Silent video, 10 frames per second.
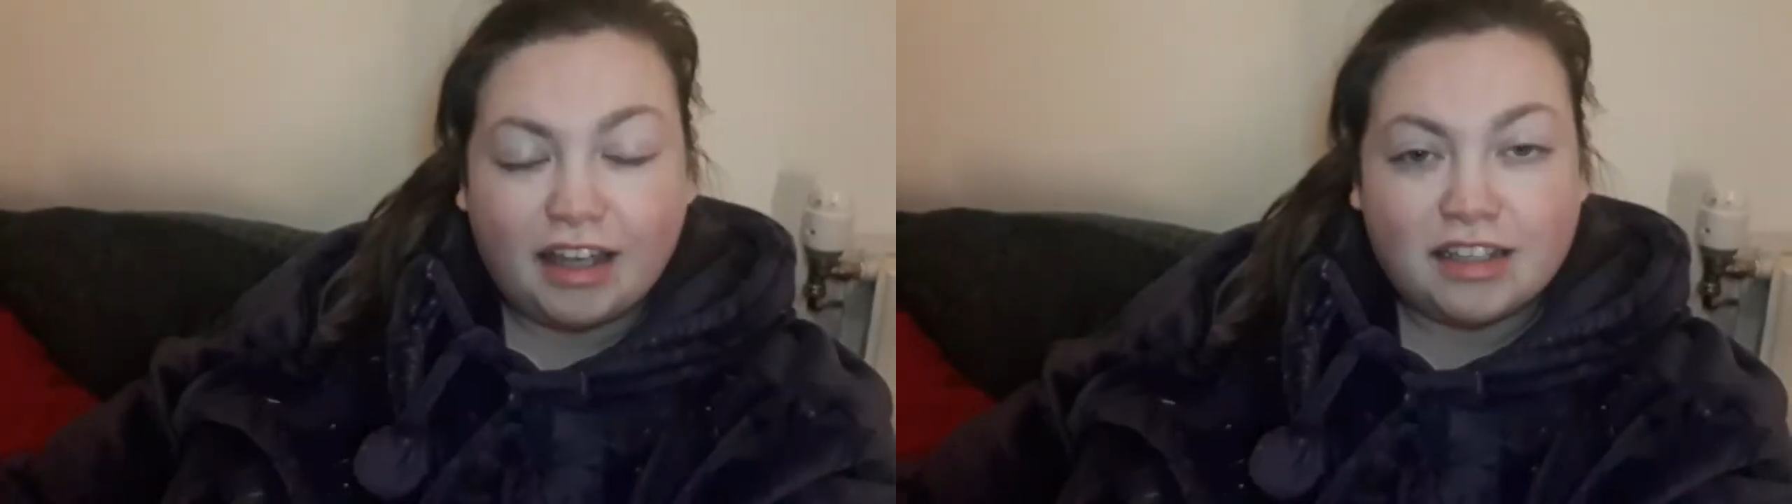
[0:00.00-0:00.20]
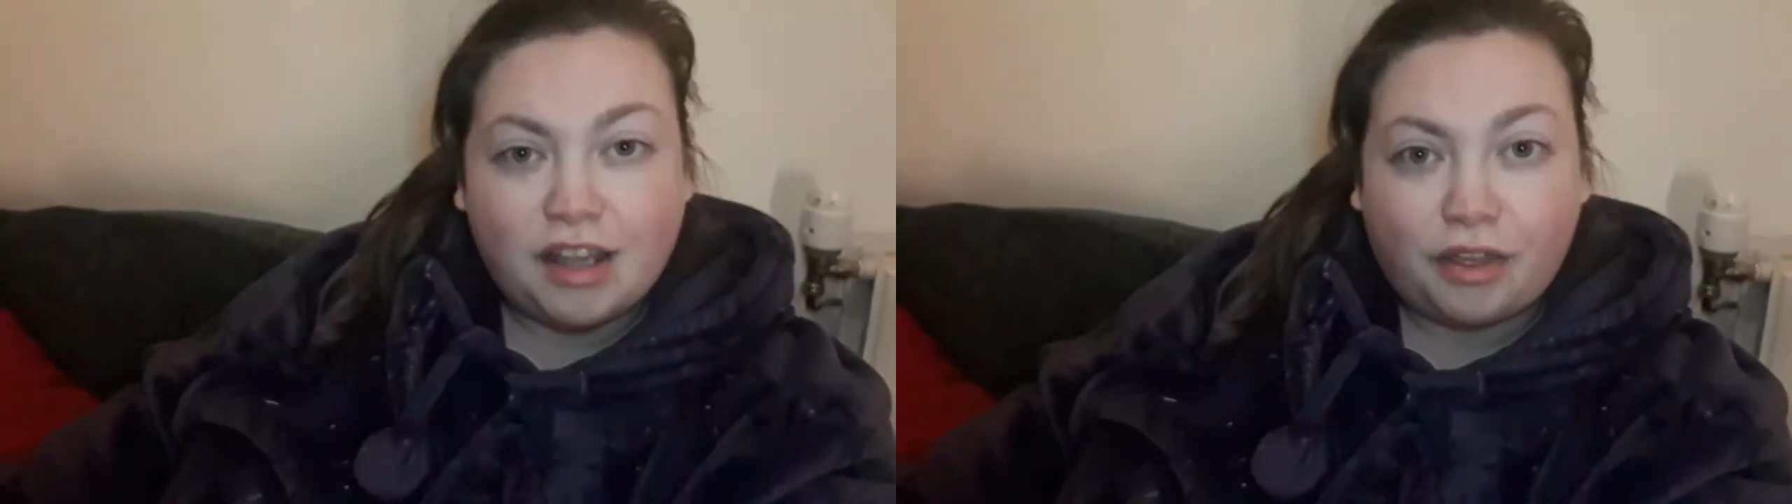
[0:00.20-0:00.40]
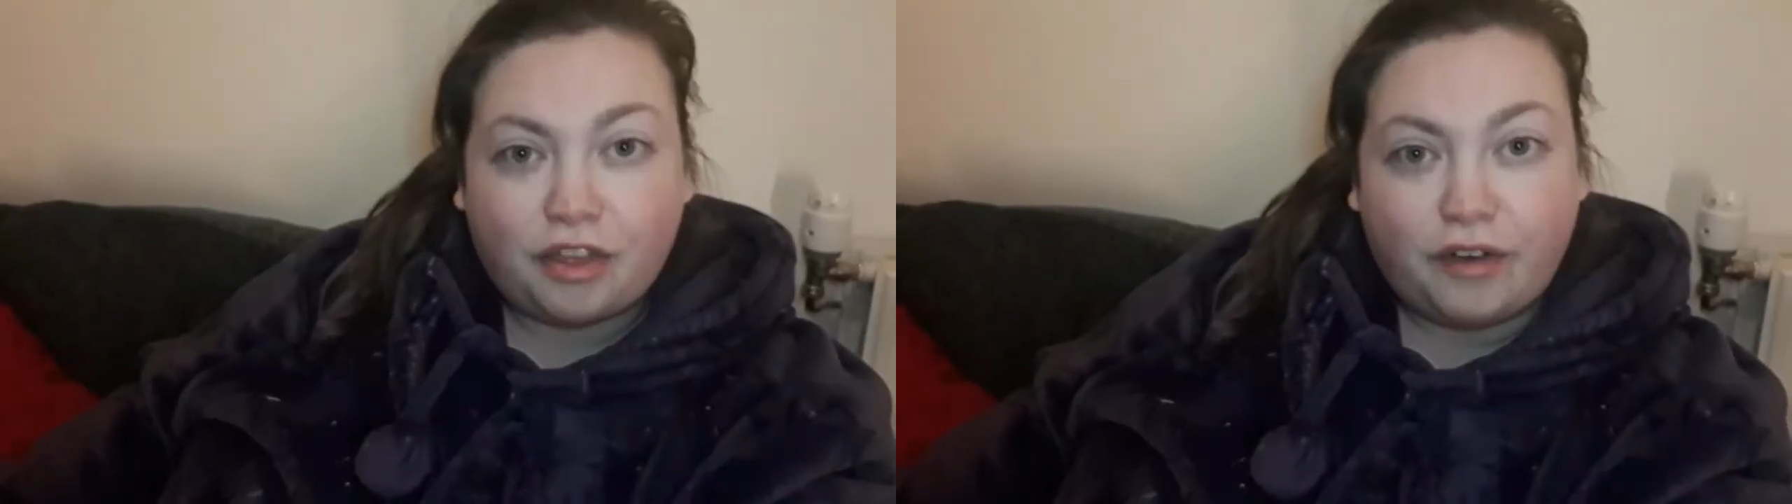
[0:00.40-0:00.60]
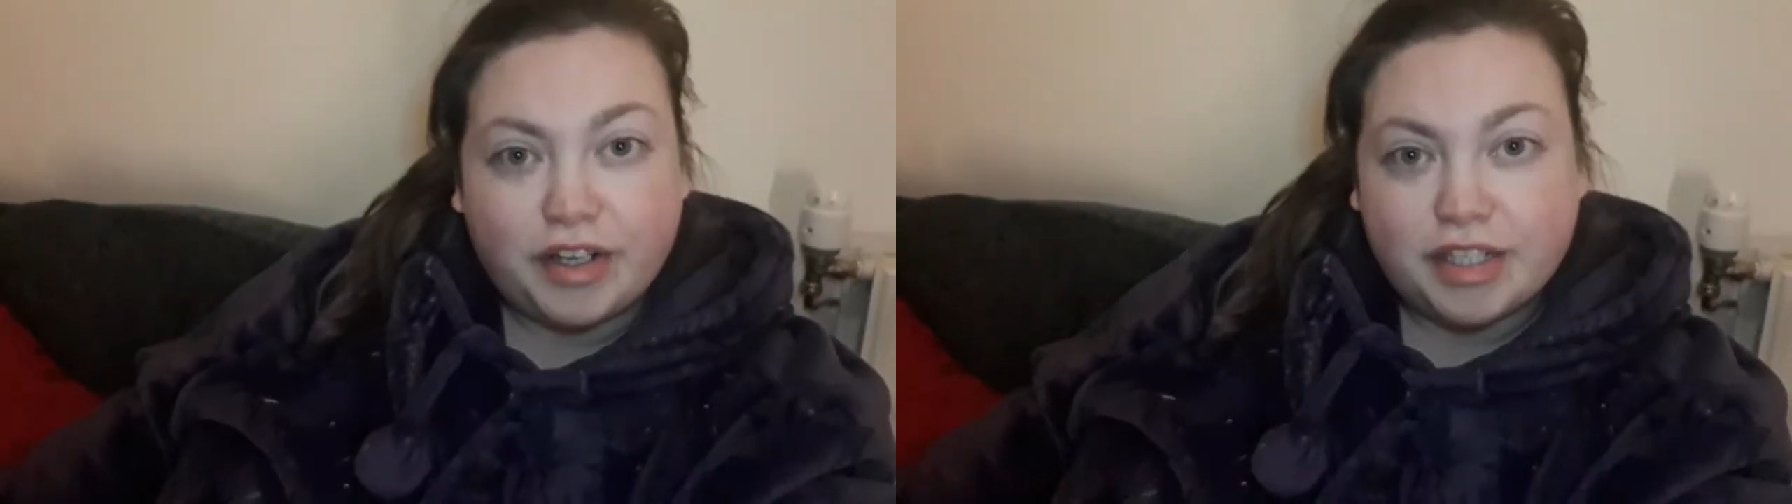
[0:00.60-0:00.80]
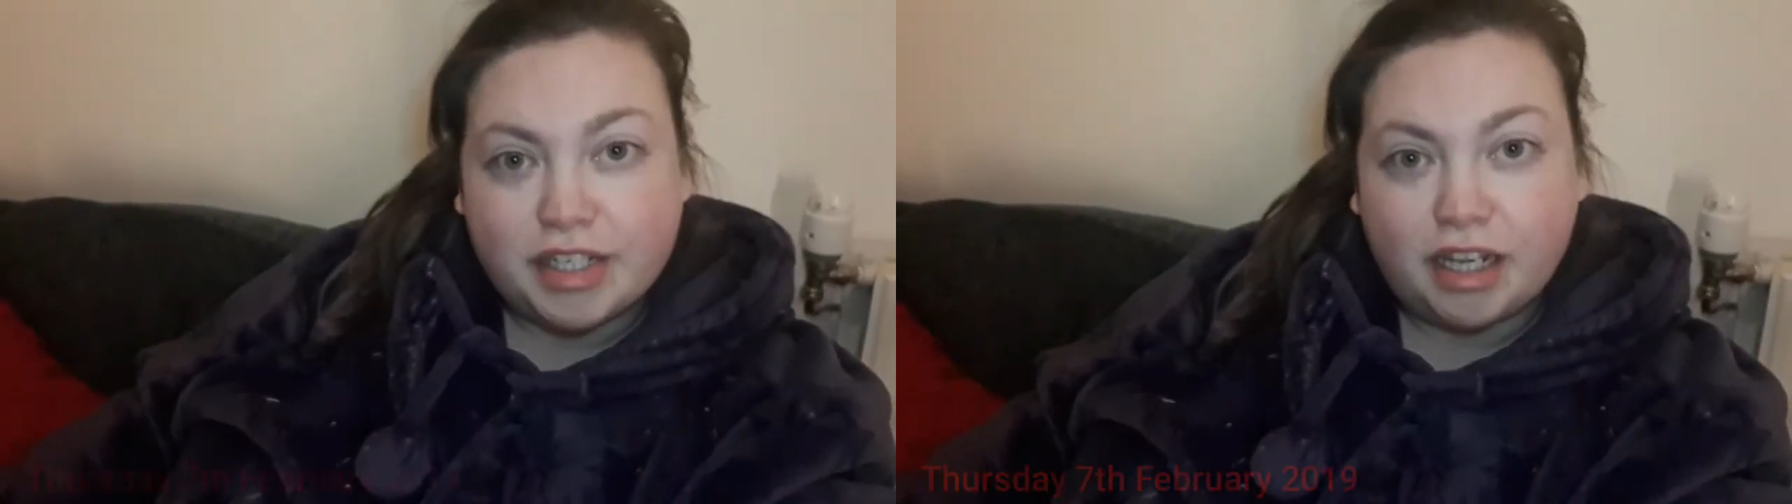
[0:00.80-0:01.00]
is
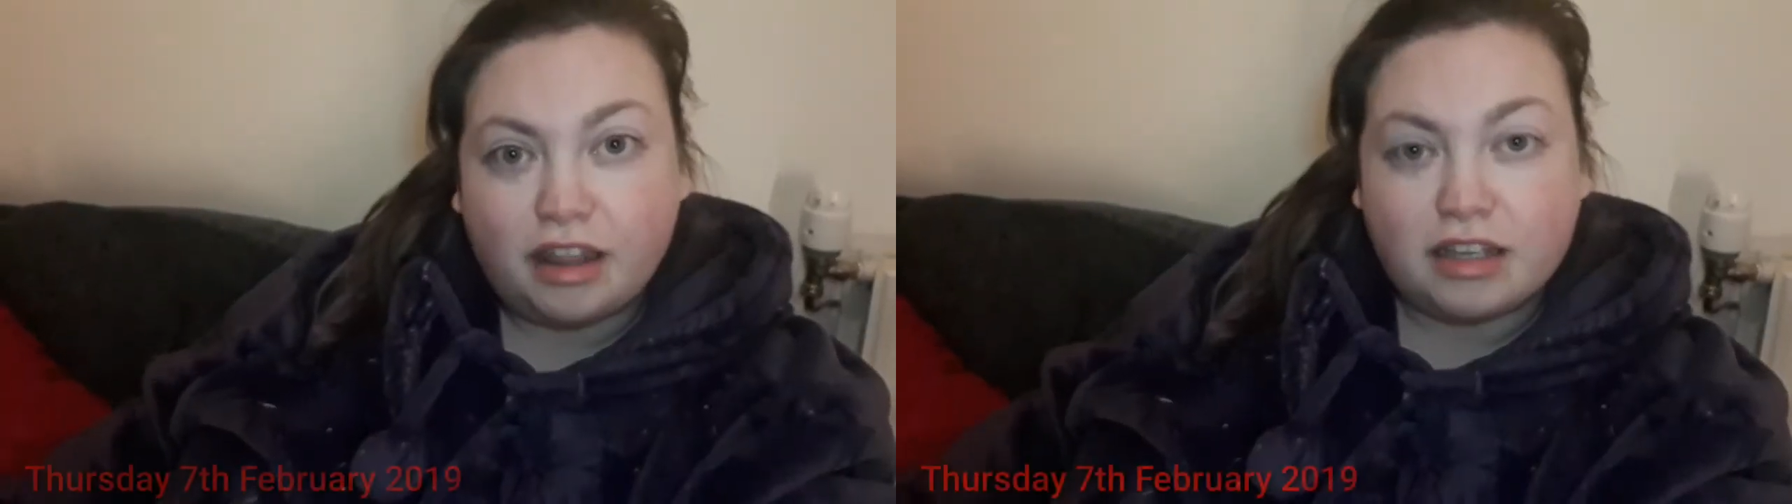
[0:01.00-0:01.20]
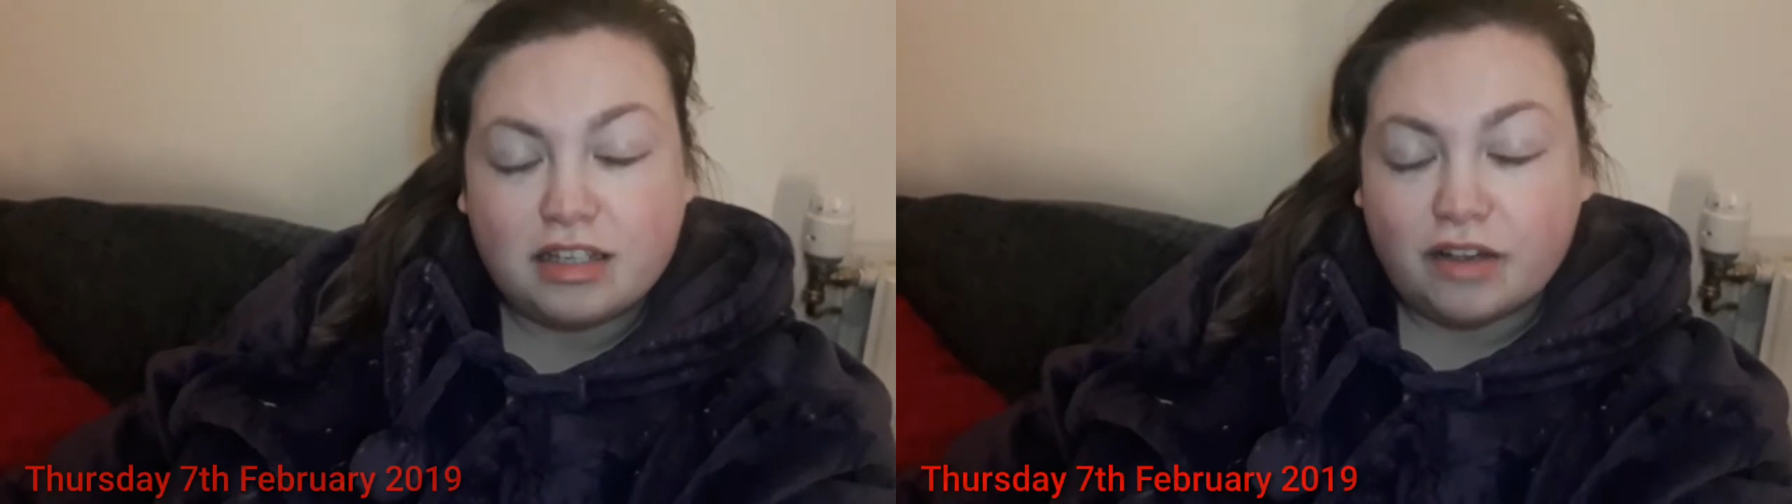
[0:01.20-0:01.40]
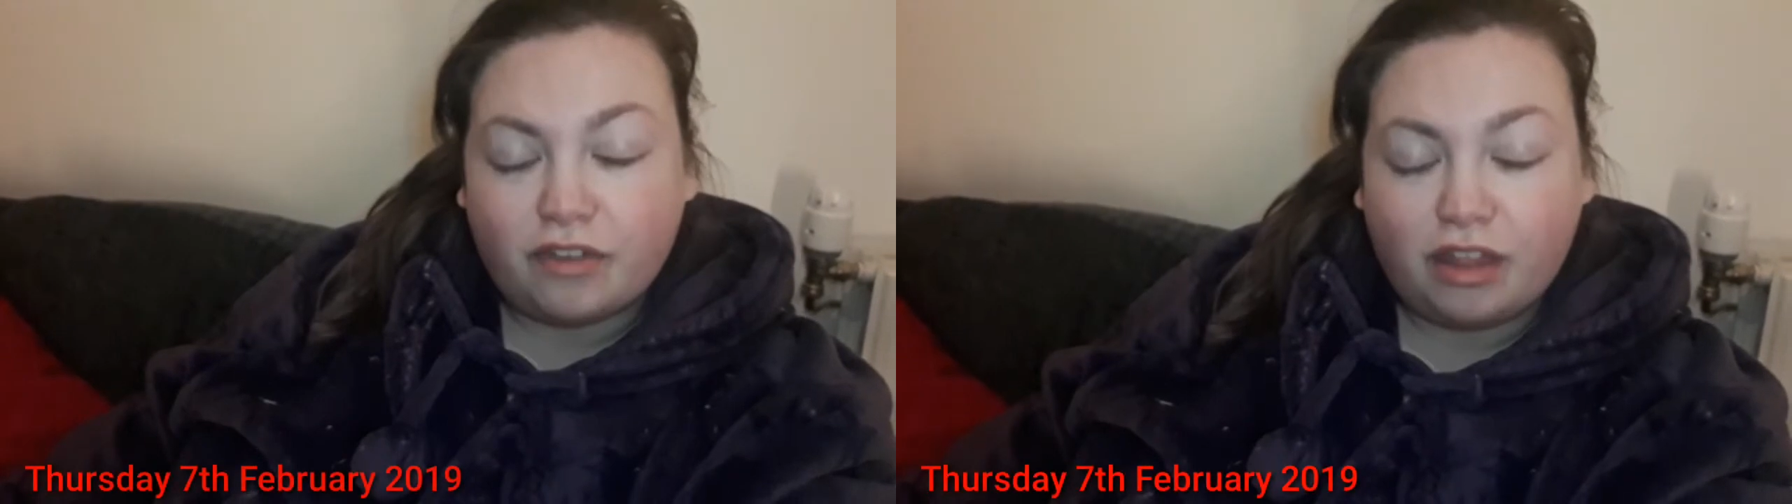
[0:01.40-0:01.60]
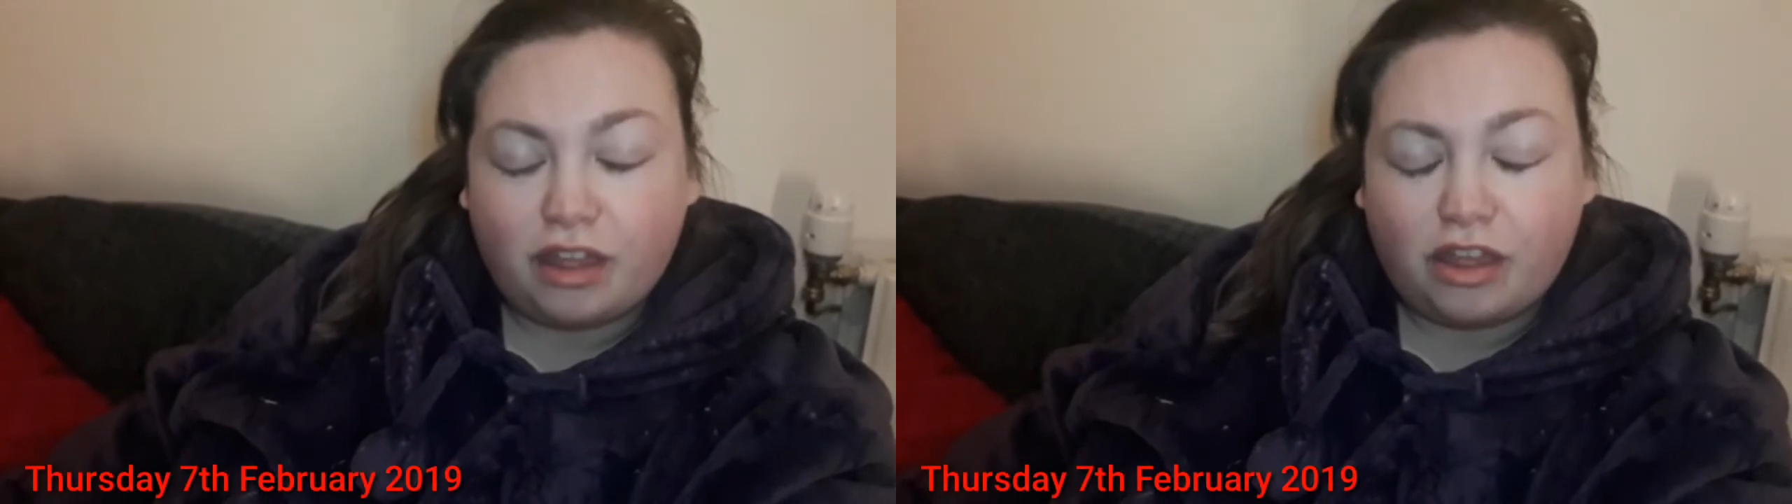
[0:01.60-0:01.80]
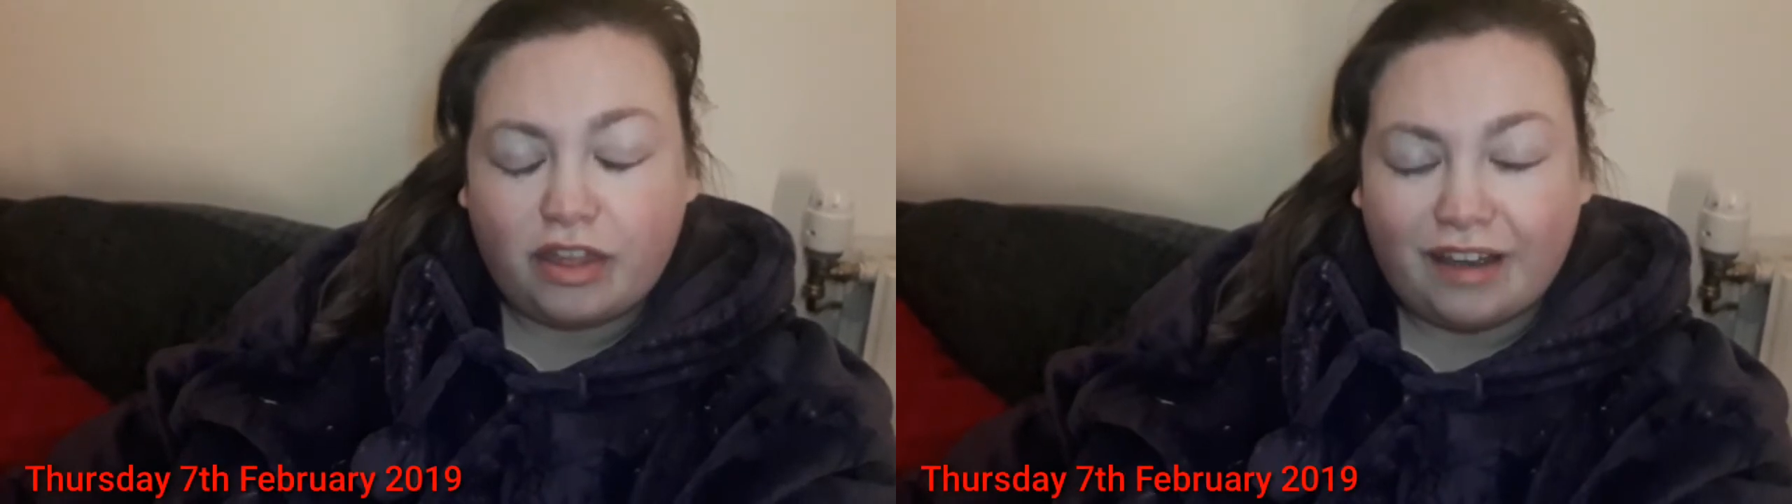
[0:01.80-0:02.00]
Thursday the
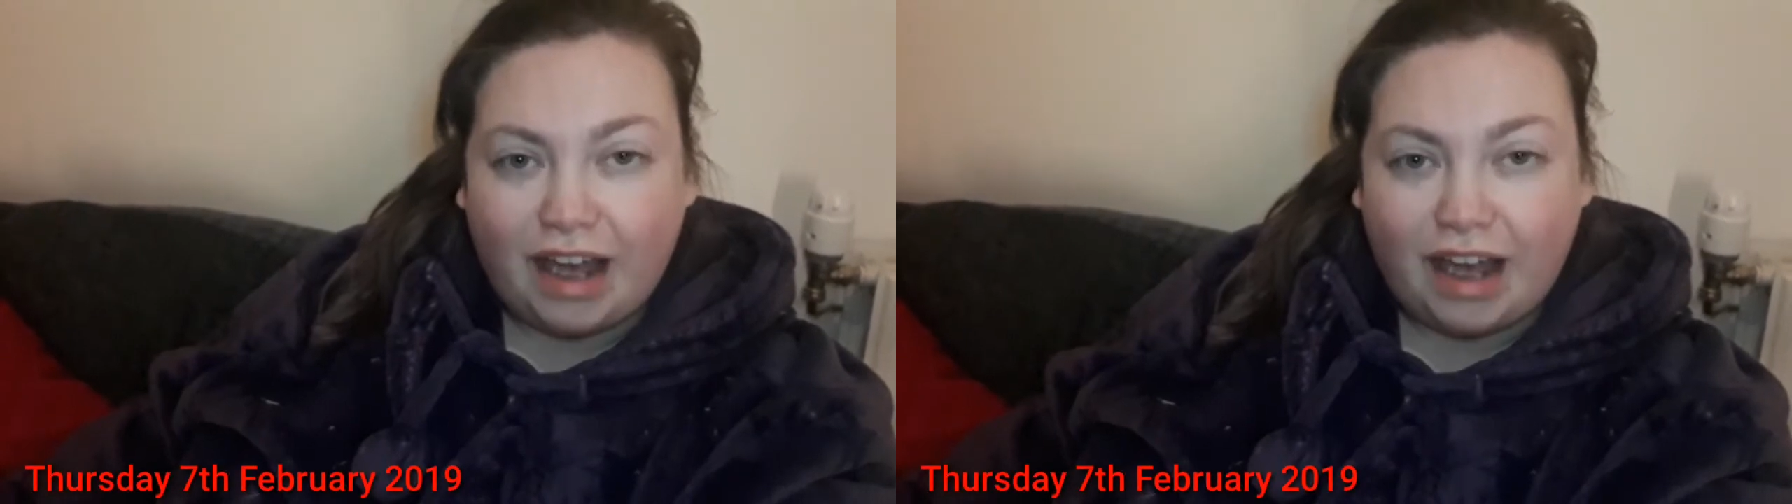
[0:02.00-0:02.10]
7th